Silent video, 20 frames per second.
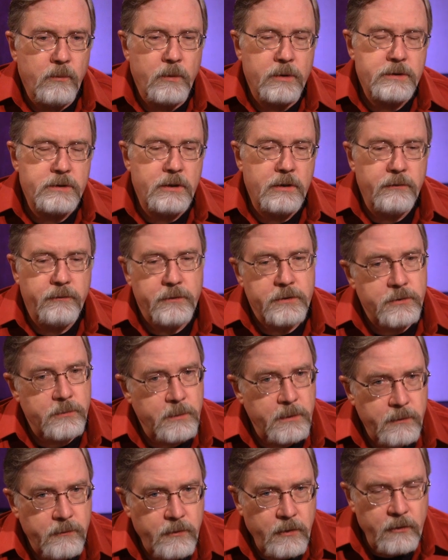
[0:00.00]
What's the difference
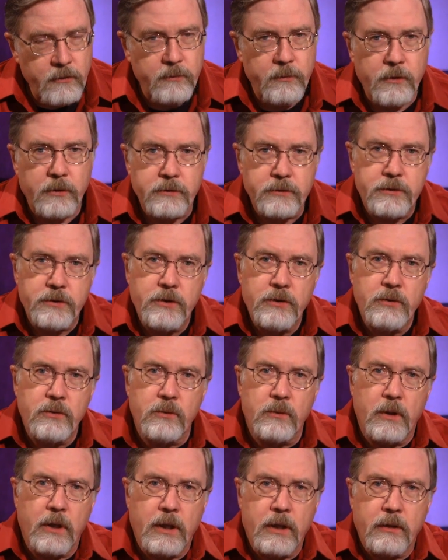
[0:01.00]
between Thunderbolt
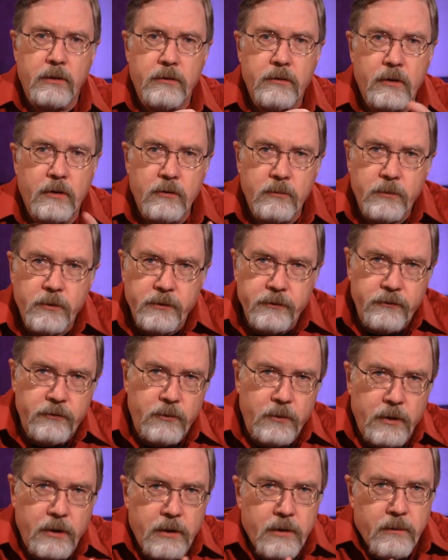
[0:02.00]
2 and Thunderbolt
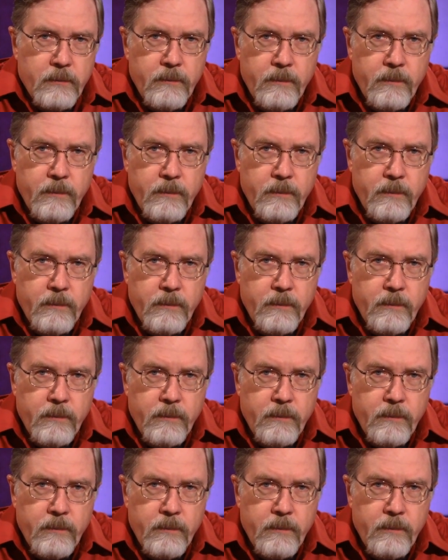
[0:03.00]
3?